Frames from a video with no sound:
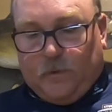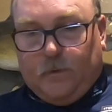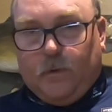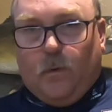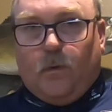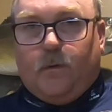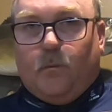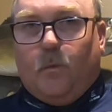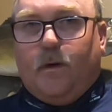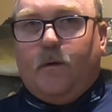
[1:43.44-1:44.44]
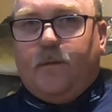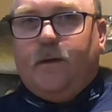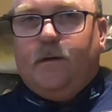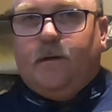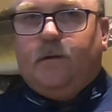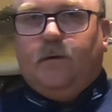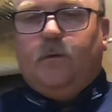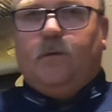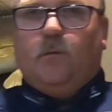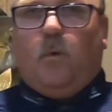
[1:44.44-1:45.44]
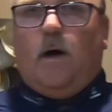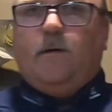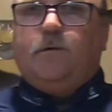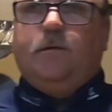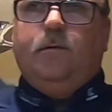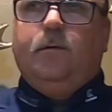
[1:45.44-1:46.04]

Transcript: You know, and one other thing you can do is watch,